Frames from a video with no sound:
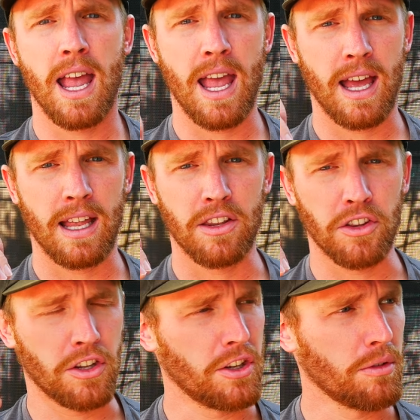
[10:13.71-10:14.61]

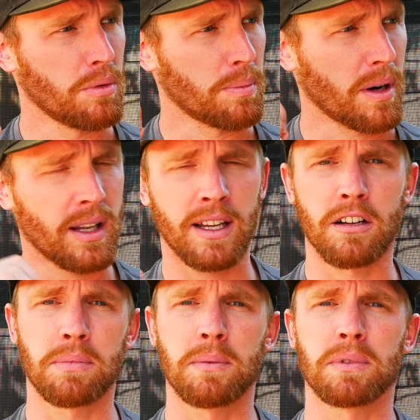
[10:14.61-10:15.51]
And you will probably
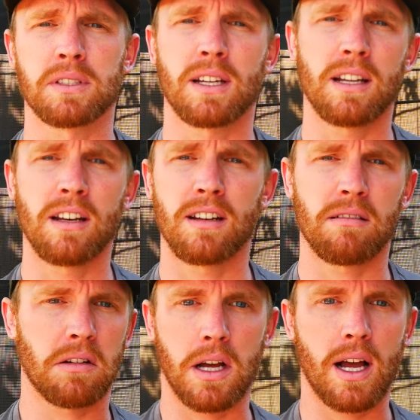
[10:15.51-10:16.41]
hear people say,
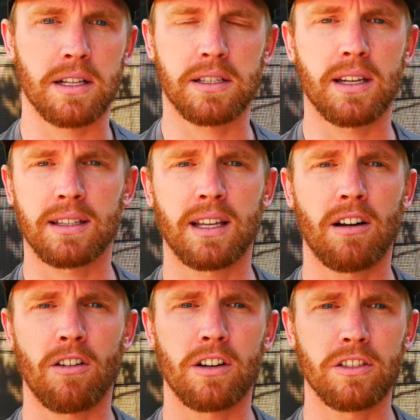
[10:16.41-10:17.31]
it's not that
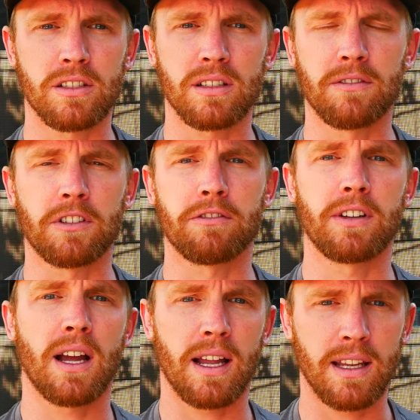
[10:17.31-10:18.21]
hard, you just lift your
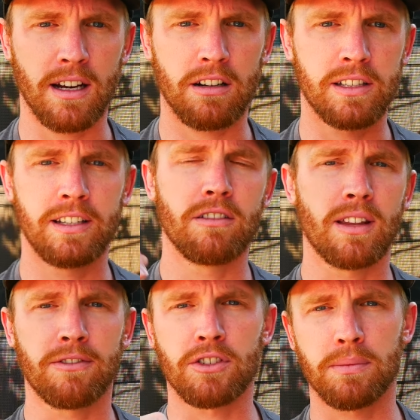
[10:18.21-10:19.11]
feet. I guarantee you
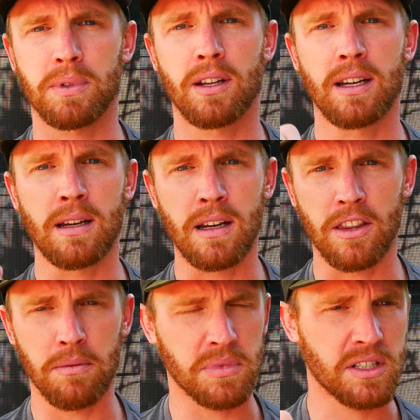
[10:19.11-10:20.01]
they've tripped on
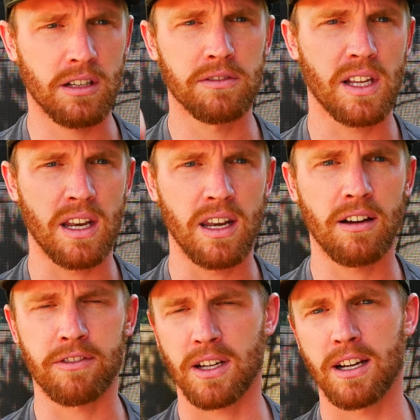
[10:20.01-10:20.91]
it themselves
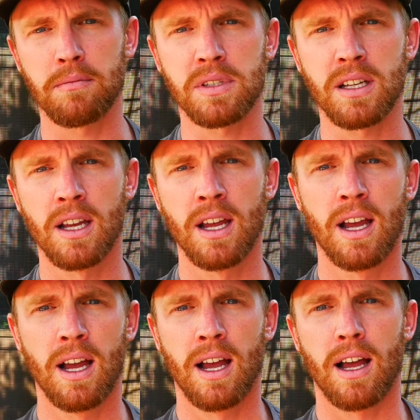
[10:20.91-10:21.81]
enough times,
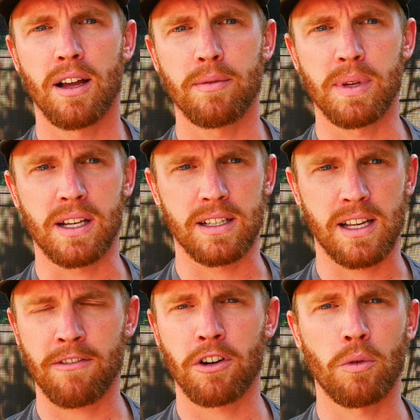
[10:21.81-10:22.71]
because
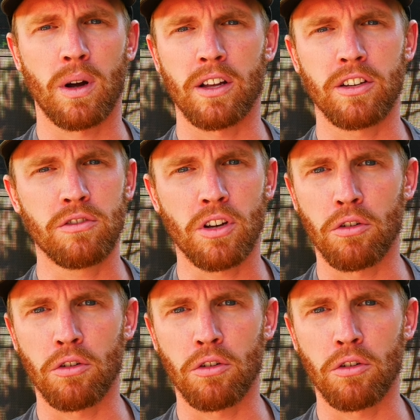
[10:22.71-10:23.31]
after a while you're